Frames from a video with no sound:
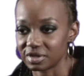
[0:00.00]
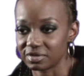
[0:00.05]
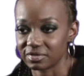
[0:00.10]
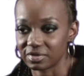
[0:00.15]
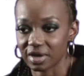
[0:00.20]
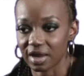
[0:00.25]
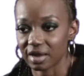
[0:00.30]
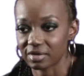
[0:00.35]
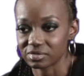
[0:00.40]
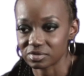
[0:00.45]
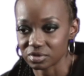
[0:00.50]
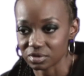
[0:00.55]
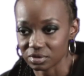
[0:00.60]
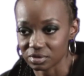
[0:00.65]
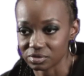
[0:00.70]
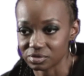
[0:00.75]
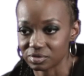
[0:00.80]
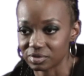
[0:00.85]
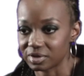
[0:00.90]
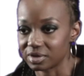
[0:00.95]
I wish I could
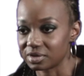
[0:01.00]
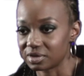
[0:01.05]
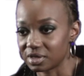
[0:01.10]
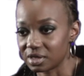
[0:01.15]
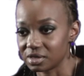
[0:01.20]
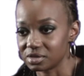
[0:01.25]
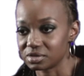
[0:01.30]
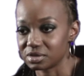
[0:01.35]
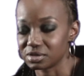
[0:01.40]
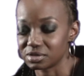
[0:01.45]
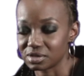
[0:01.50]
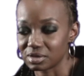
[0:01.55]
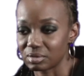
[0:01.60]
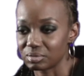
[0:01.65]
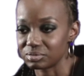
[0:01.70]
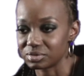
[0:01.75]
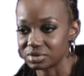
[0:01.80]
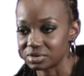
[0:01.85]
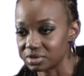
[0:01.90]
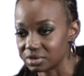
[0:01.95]
just pause my
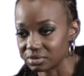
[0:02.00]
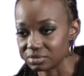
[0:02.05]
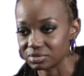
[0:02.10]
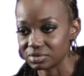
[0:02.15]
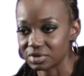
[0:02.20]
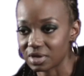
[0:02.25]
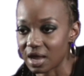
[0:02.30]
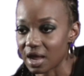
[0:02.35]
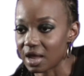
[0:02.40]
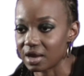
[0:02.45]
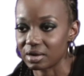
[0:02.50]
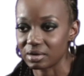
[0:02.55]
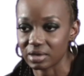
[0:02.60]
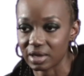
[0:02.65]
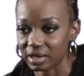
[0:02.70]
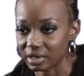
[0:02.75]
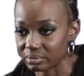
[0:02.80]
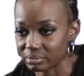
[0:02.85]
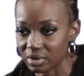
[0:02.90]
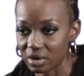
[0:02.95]
life
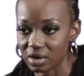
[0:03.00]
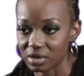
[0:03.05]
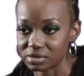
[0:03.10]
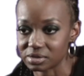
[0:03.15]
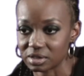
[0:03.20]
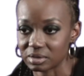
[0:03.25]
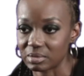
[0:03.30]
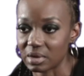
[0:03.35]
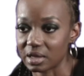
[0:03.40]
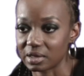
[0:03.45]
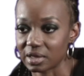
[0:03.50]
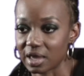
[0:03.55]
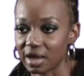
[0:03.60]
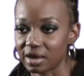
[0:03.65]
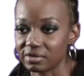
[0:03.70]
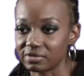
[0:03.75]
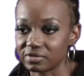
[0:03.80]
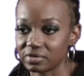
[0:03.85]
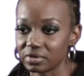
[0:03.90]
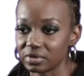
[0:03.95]
And because of that, that's
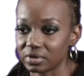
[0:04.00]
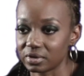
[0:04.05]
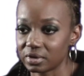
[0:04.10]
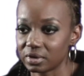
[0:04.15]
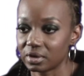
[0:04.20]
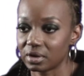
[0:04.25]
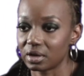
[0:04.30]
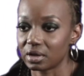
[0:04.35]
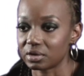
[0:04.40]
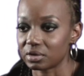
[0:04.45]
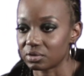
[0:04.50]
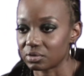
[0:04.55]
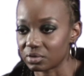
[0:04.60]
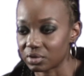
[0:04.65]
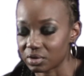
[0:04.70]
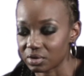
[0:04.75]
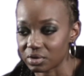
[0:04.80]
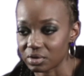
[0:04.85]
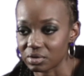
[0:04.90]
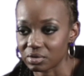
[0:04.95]
why I haven't gone,
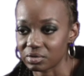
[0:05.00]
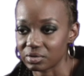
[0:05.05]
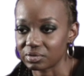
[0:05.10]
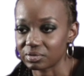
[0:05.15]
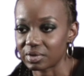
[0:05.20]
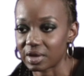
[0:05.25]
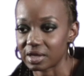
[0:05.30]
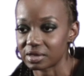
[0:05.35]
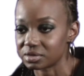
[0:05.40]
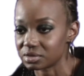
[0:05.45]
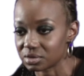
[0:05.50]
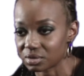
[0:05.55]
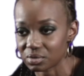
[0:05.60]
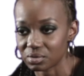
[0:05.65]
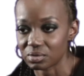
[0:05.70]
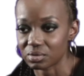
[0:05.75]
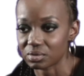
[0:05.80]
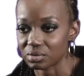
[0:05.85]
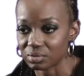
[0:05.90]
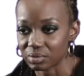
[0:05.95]

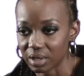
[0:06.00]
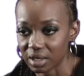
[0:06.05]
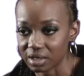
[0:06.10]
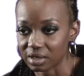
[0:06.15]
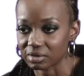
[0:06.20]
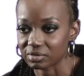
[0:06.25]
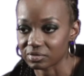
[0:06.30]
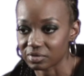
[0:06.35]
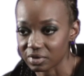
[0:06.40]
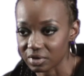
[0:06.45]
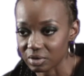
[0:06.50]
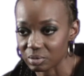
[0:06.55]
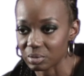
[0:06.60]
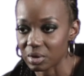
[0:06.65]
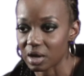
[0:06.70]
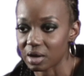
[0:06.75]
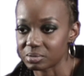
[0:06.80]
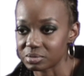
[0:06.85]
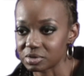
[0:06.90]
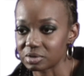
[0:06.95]
far enough to even have
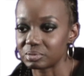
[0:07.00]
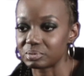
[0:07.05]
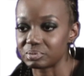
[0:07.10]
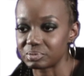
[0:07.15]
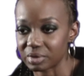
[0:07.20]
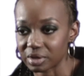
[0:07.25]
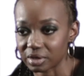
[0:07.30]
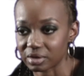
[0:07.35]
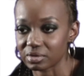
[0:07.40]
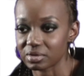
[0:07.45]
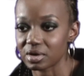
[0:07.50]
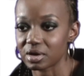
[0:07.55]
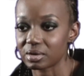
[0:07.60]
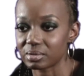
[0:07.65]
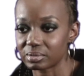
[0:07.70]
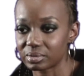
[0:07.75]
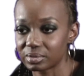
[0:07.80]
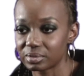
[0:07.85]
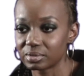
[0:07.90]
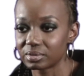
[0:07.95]
children and things, because
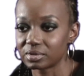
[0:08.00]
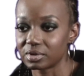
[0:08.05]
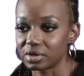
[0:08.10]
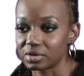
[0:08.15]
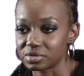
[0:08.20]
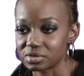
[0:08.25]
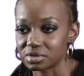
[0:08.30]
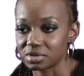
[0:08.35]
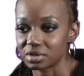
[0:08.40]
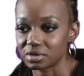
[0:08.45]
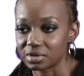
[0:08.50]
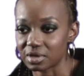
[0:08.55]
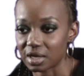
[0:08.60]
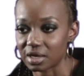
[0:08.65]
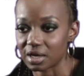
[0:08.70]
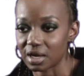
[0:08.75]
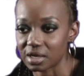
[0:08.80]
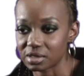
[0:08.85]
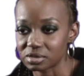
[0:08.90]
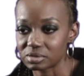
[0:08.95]
I'm still kind of
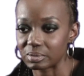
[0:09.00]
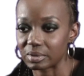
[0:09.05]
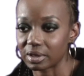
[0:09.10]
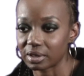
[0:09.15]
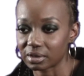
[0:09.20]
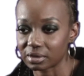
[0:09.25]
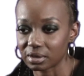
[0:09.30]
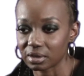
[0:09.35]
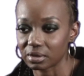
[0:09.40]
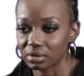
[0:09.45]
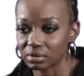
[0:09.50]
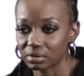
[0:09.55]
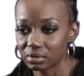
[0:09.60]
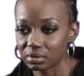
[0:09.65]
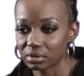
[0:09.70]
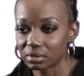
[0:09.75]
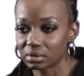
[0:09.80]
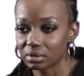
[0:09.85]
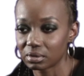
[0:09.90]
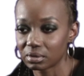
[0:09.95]
like pausing my
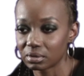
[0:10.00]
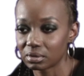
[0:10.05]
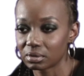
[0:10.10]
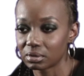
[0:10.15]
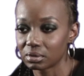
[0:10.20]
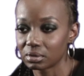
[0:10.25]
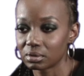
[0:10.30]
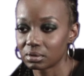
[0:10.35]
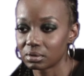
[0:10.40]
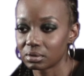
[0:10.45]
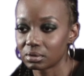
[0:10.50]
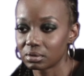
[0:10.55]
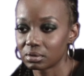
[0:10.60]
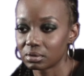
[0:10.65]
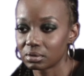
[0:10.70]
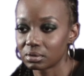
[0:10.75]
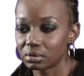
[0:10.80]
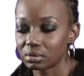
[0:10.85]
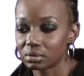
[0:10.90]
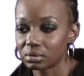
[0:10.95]
life, or a
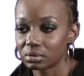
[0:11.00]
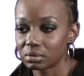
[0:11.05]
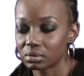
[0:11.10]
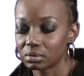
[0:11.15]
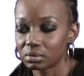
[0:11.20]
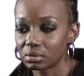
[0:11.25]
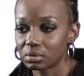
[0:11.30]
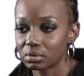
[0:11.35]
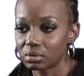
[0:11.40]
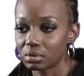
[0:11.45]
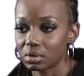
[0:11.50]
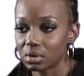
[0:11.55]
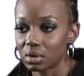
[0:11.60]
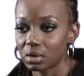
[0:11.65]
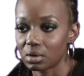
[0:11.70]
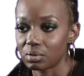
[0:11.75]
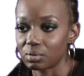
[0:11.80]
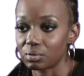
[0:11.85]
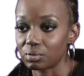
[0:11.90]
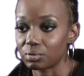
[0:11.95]
little girl at
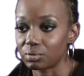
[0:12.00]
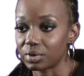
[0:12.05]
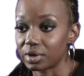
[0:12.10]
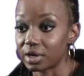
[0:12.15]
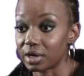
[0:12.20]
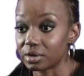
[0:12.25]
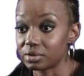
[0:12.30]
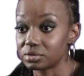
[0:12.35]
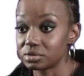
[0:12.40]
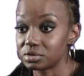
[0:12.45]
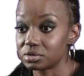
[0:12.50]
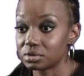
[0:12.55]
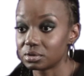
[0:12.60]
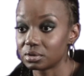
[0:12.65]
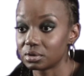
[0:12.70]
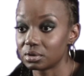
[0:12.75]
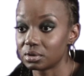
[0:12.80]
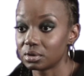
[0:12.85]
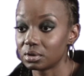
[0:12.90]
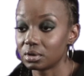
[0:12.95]
school waiting for her
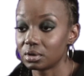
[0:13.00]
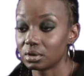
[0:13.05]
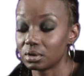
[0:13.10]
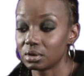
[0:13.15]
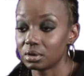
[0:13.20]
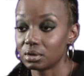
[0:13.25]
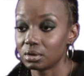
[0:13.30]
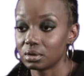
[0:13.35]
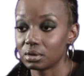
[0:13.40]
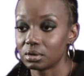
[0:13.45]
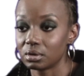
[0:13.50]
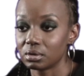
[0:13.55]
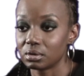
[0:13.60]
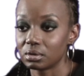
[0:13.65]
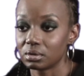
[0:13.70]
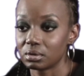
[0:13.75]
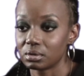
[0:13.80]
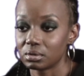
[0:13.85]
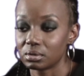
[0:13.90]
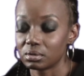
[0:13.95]
mom to pick her
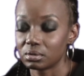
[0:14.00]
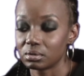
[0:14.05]
up.